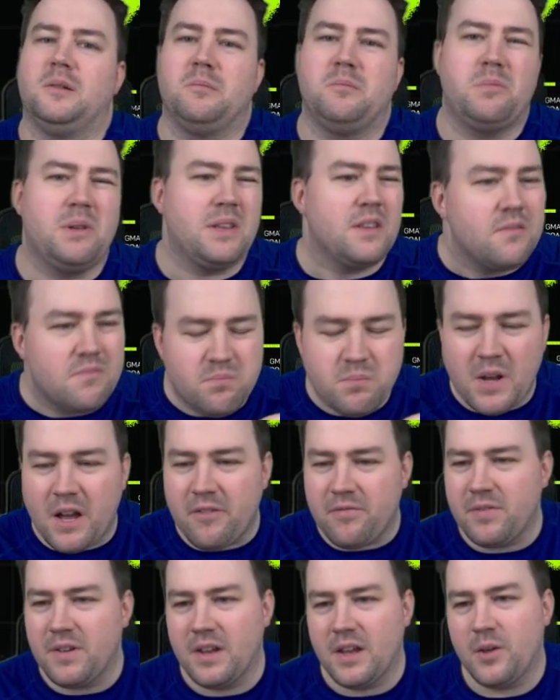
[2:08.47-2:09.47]
But I
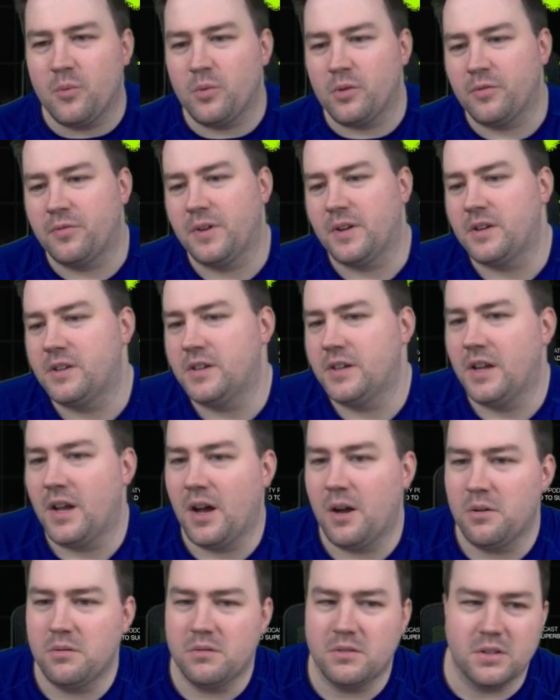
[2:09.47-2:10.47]
think he will figure it
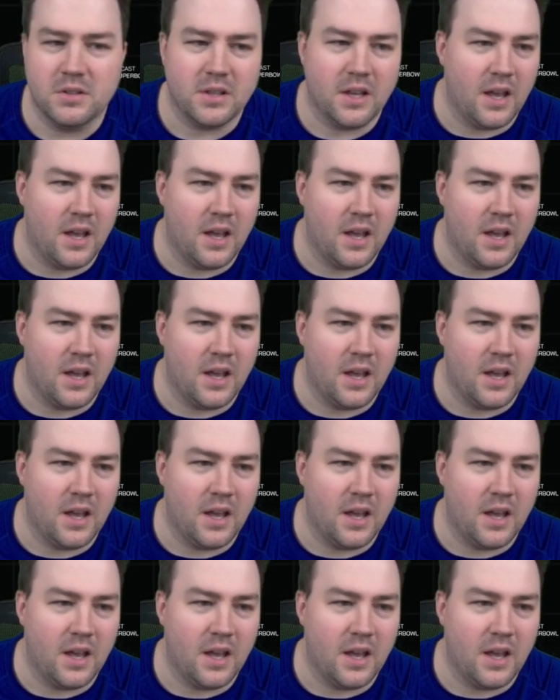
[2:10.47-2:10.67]
out.